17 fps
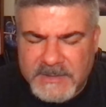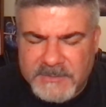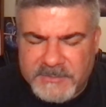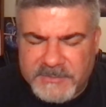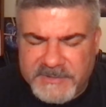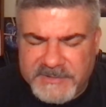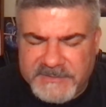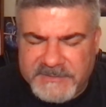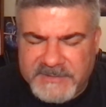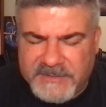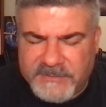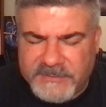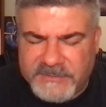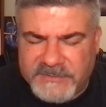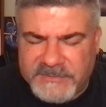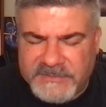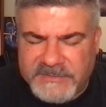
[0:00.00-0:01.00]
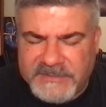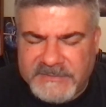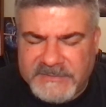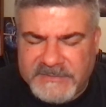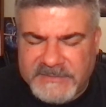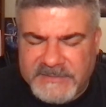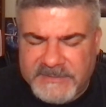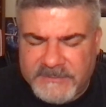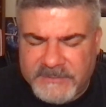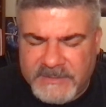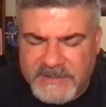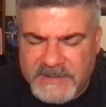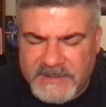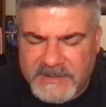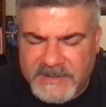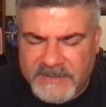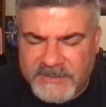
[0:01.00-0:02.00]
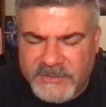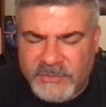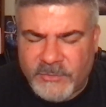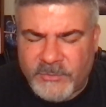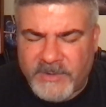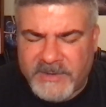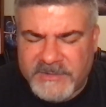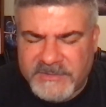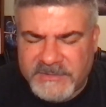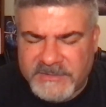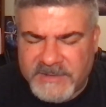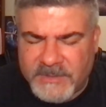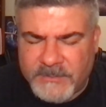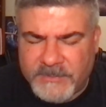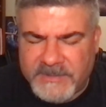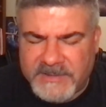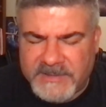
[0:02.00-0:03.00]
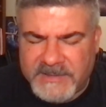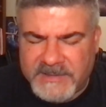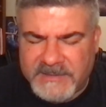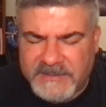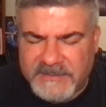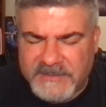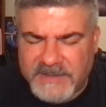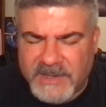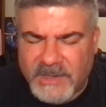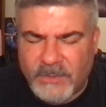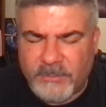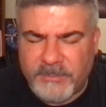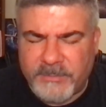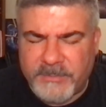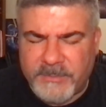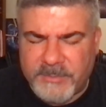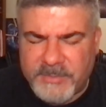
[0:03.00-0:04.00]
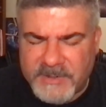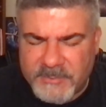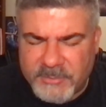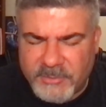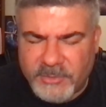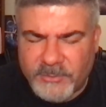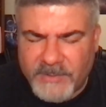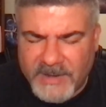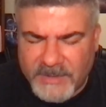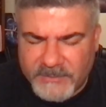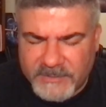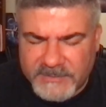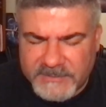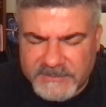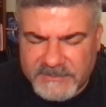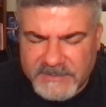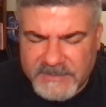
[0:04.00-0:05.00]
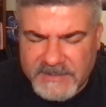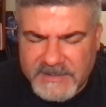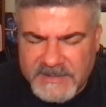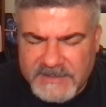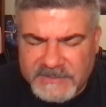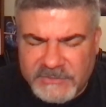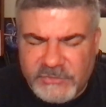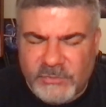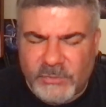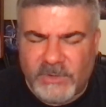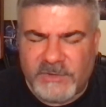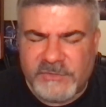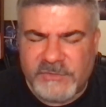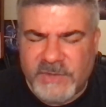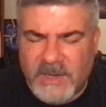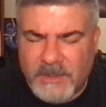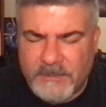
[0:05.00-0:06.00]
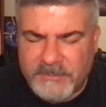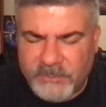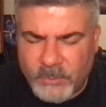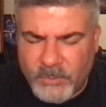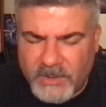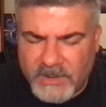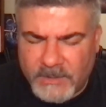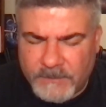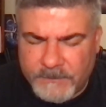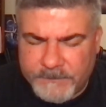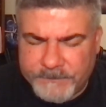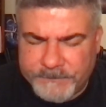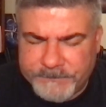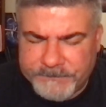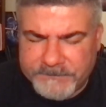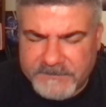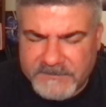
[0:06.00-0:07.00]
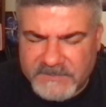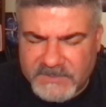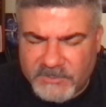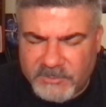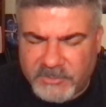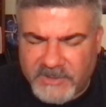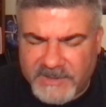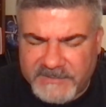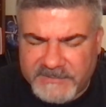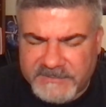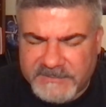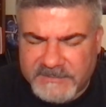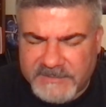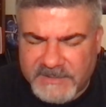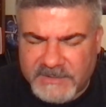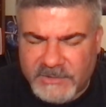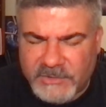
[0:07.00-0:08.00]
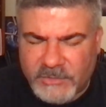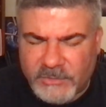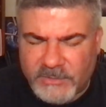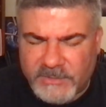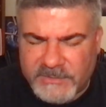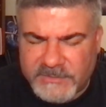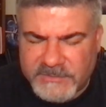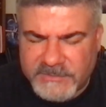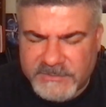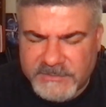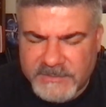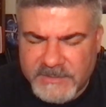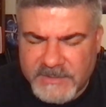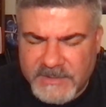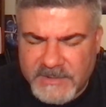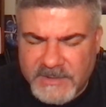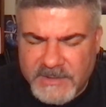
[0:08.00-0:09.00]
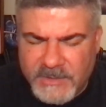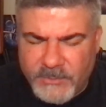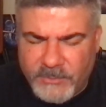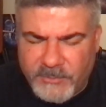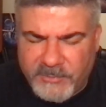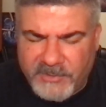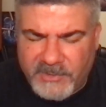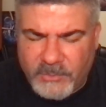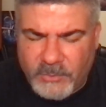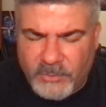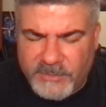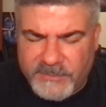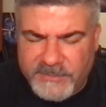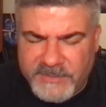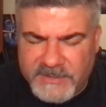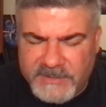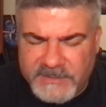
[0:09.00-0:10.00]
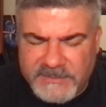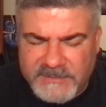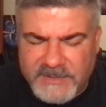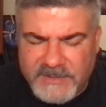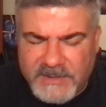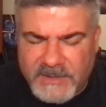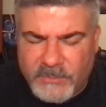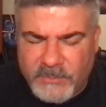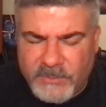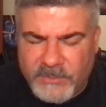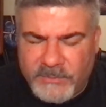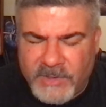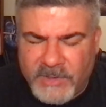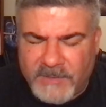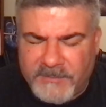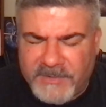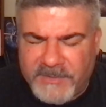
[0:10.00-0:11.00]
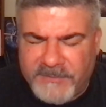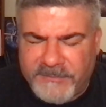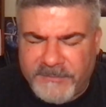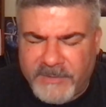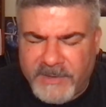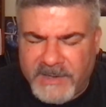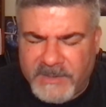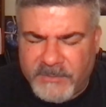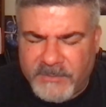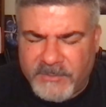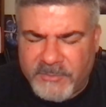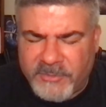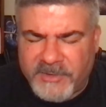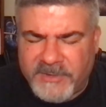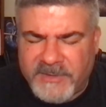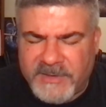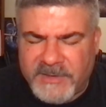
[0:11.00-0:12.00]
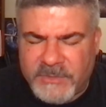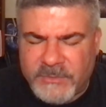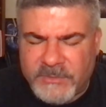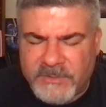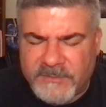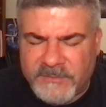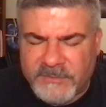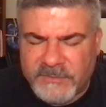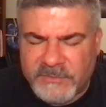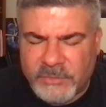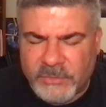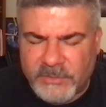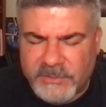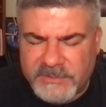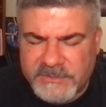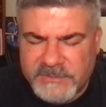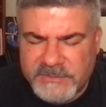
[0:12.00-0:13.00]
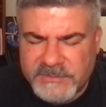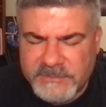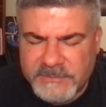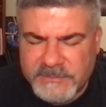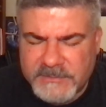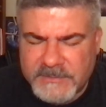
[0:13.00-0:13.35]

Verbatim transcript: Please give us the sensitivity and the direction that we need to help the people around us to do our jobs well, to bless and encourage. We pray, Lord, that uh, we would not be afraid. We pray that you give us courage.